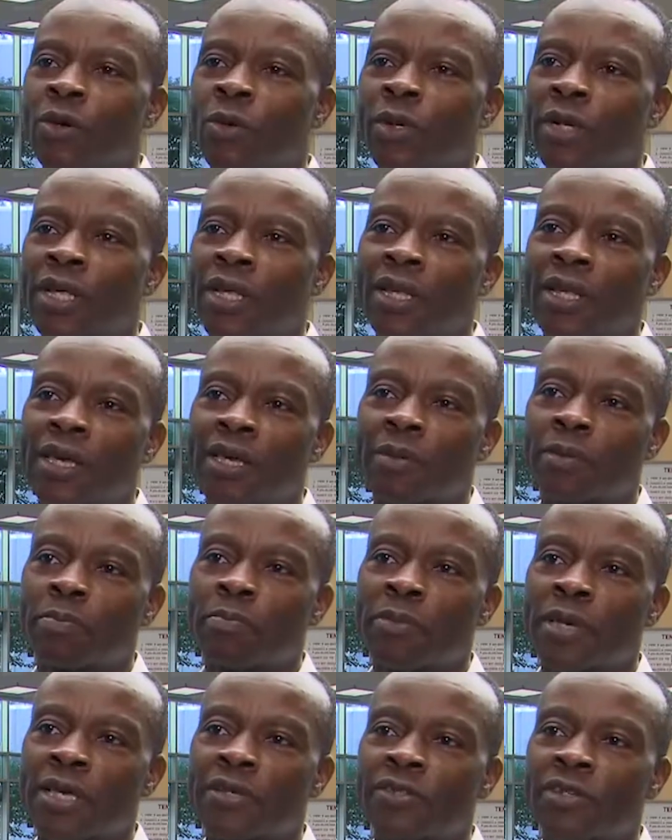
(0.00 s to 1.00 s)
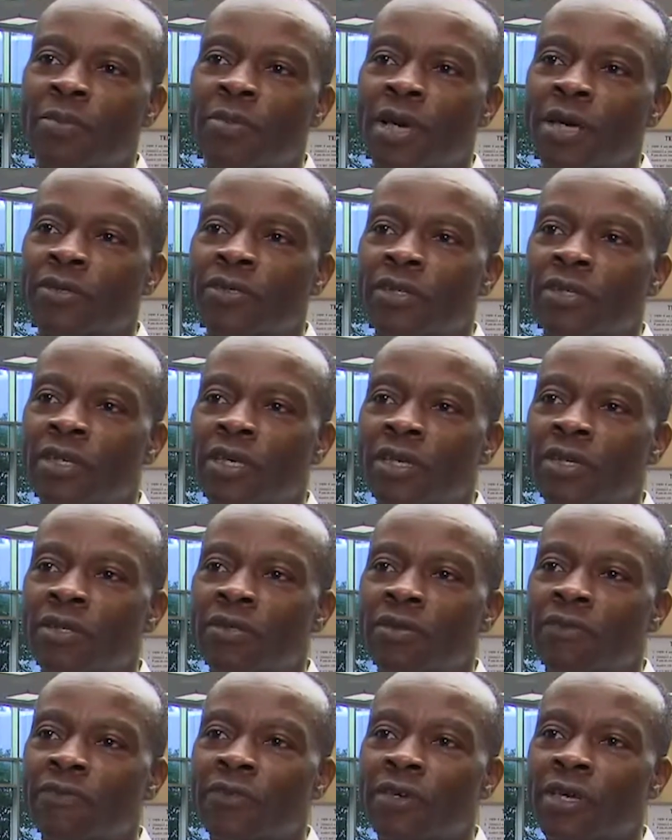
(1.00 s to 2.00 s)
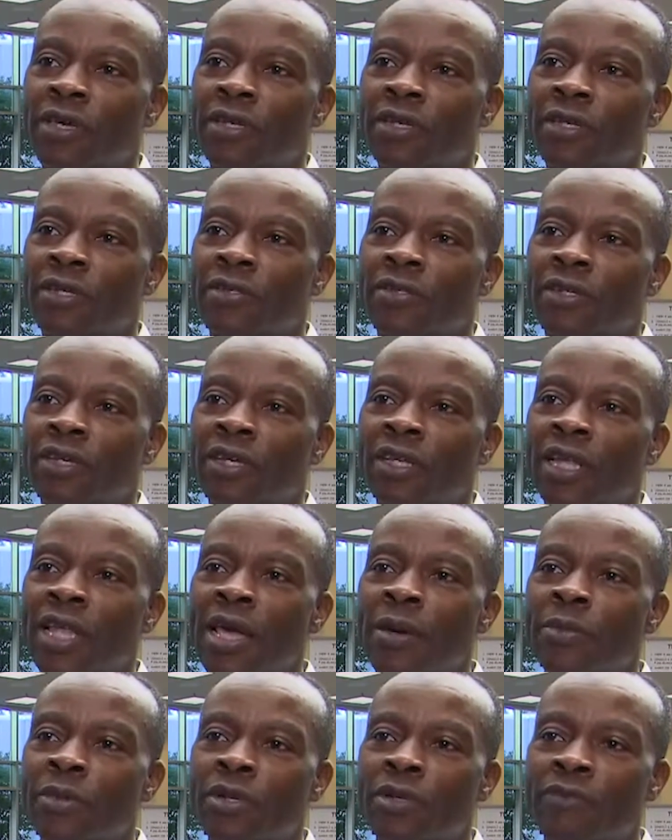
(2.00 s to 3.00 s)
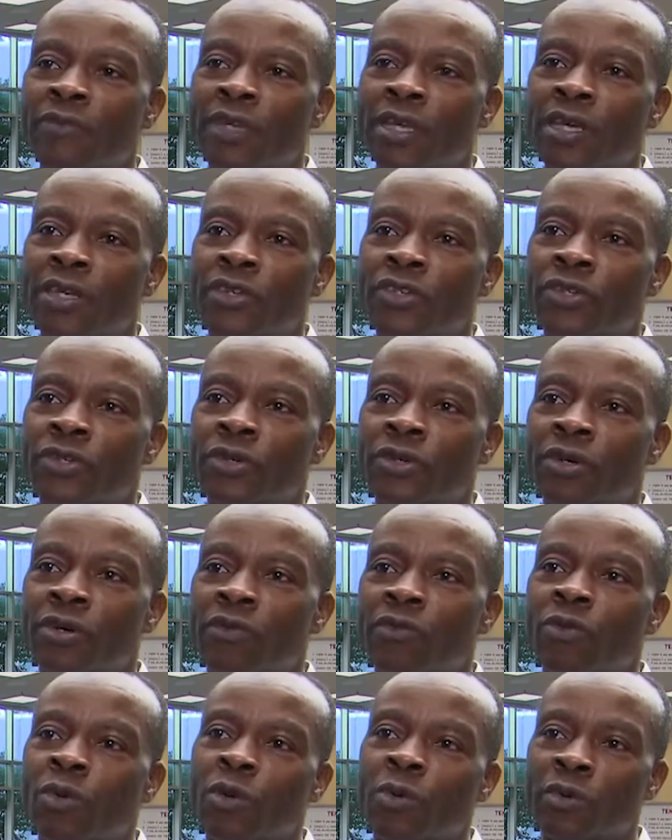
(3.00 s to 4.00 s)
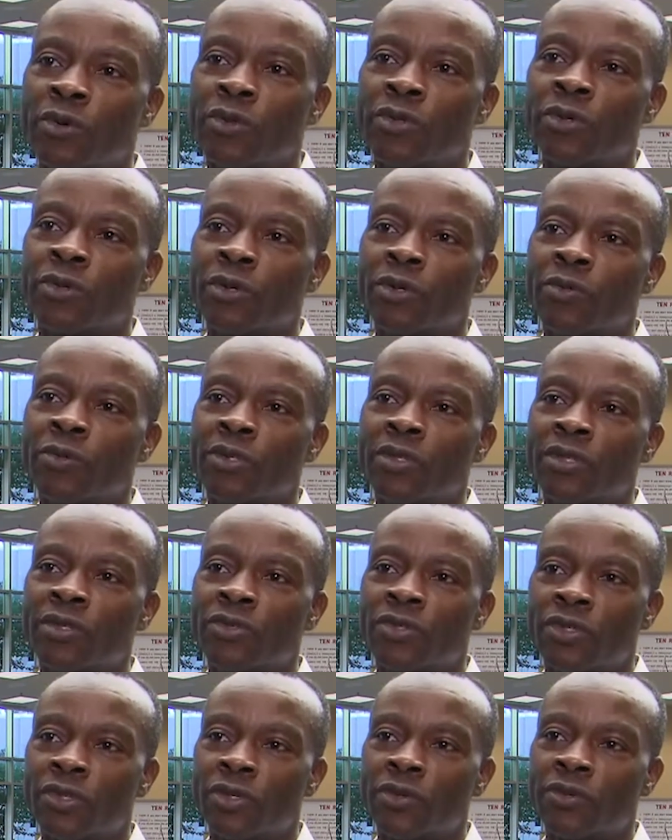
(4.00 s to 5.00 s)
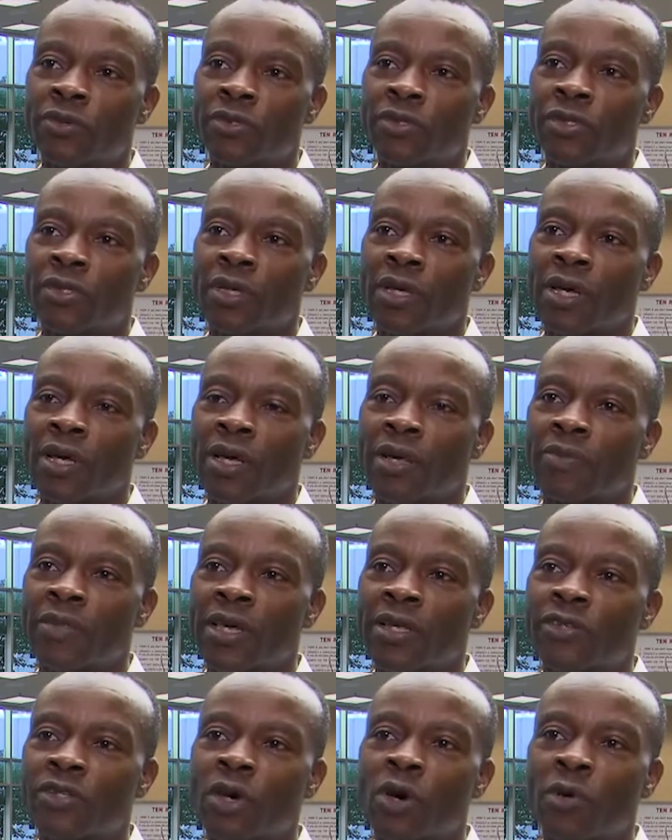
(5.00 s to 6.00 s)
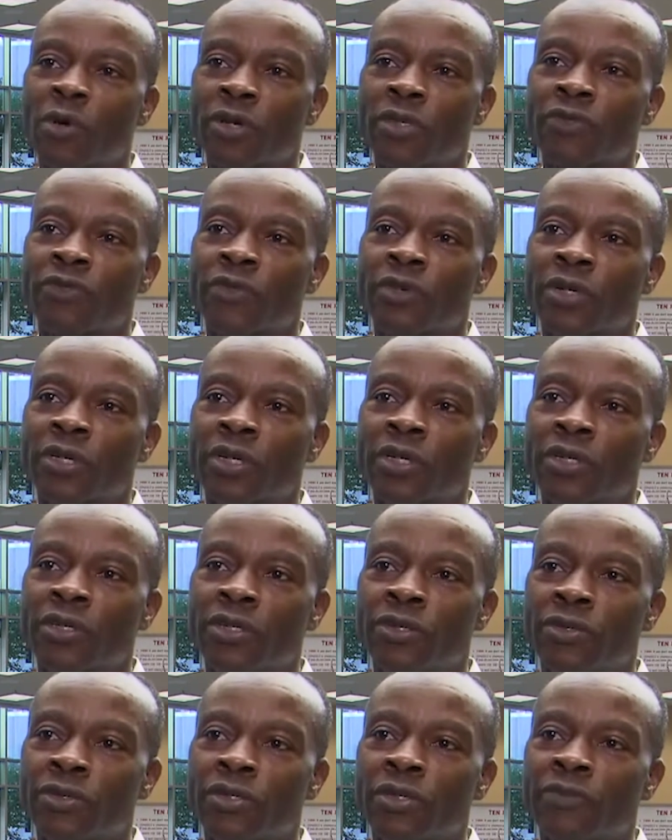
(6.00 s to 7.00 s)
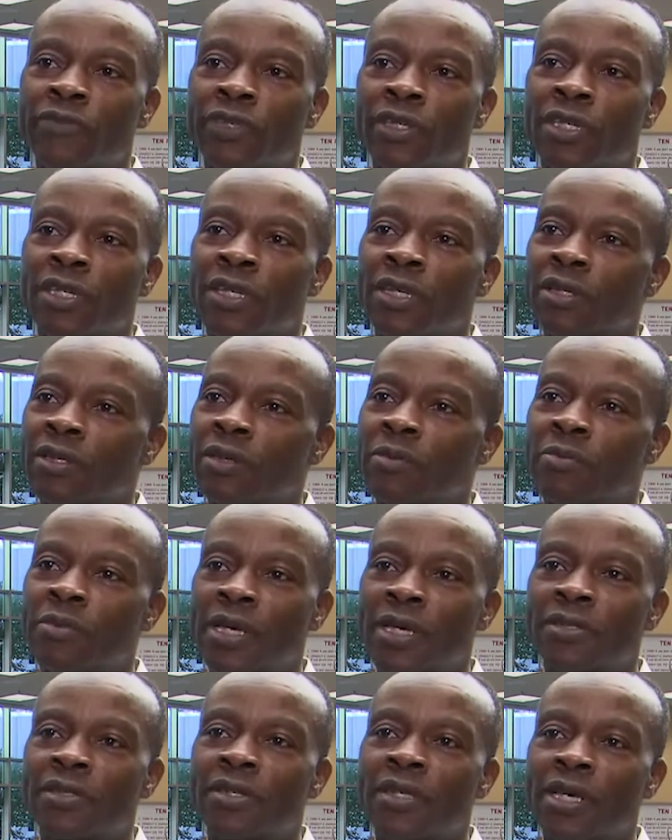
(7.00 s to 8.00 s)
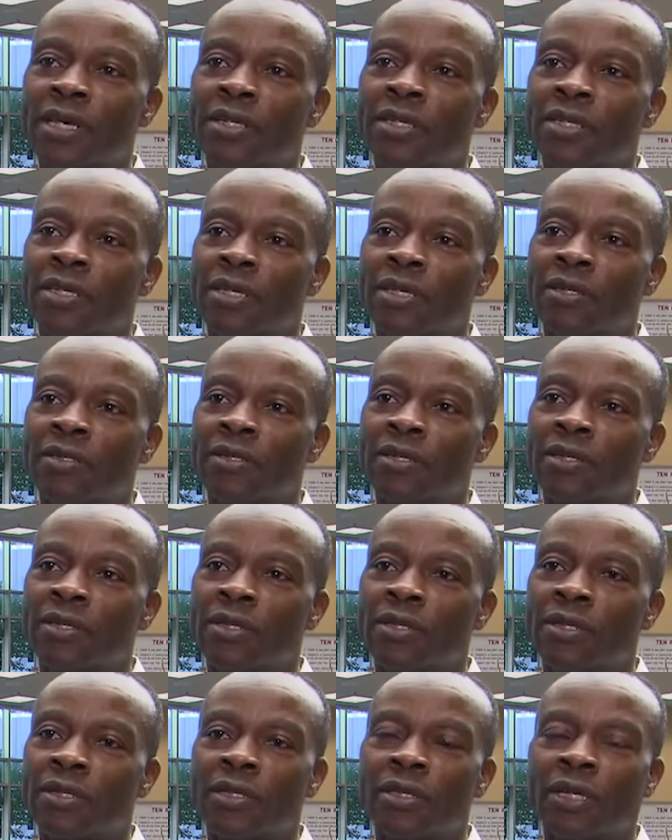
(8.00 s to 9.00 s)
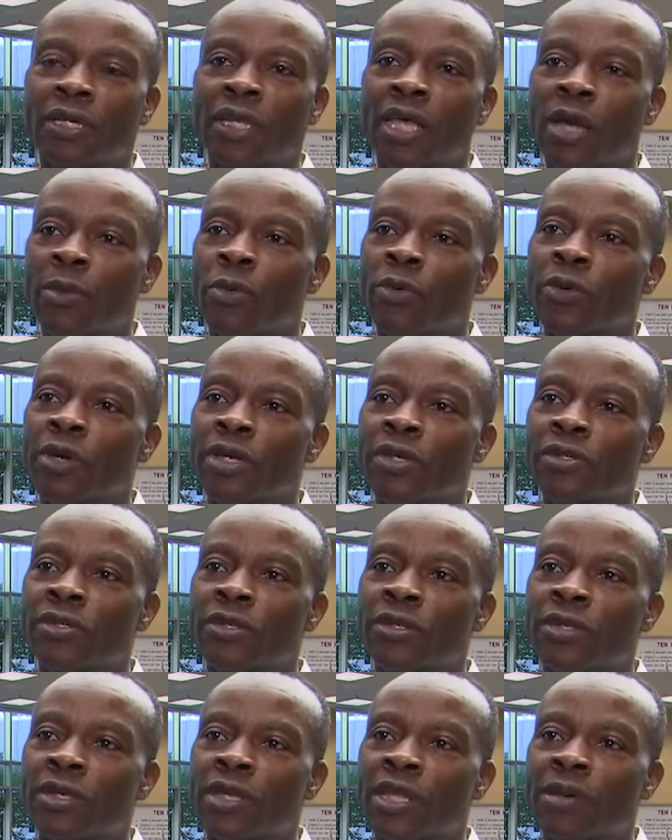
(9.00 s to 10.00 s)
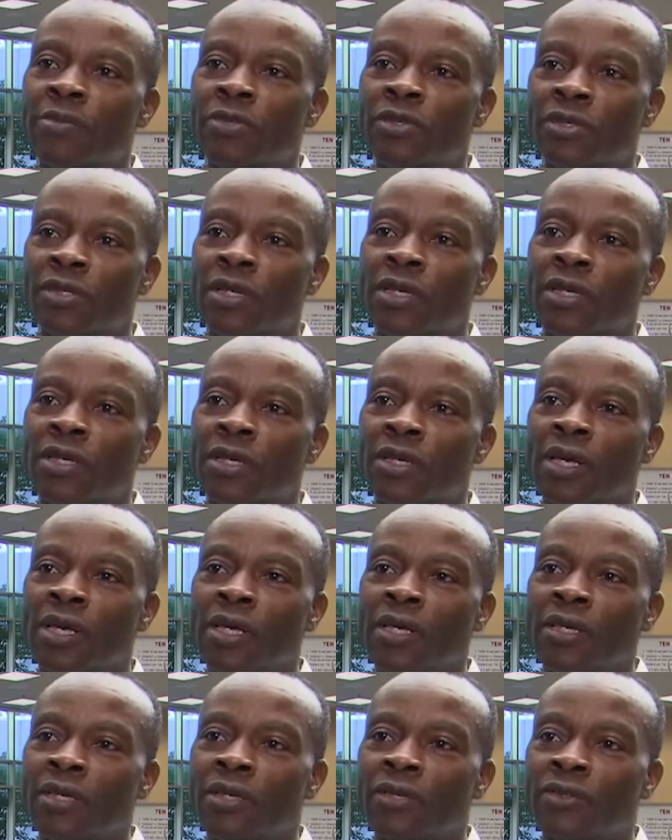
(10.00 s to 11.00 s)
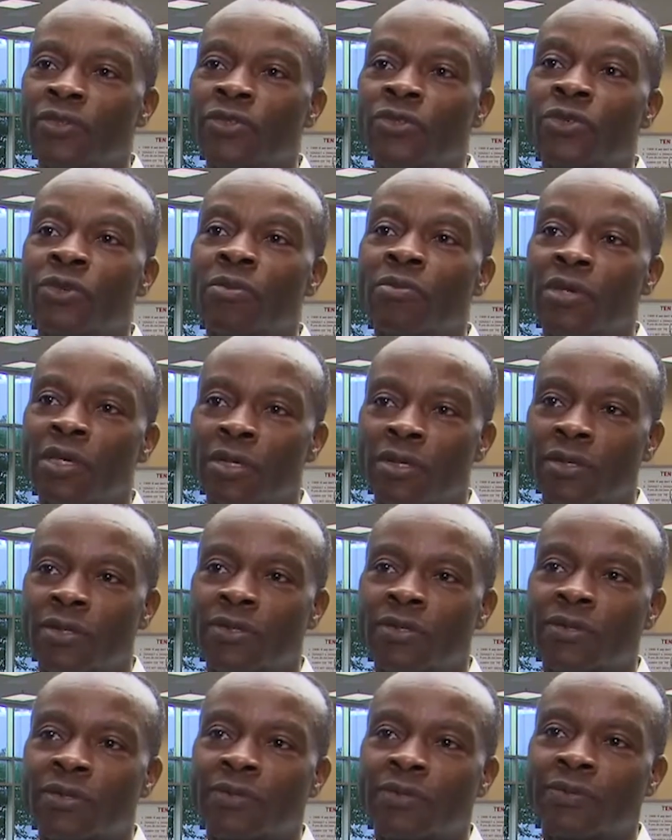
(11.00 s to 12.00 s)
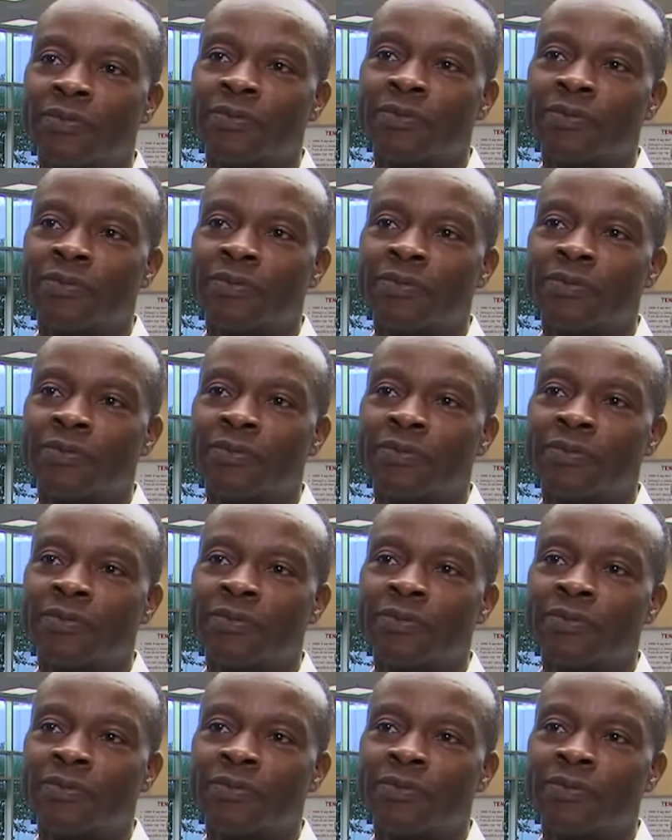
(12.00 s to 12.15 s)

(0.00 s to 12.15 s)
What I like best about today's event is the collaborative nature of what we're doing with the students. Uh, that's always very conducive to getting the best ideas and the collaboration that I'm seeing is tremendous.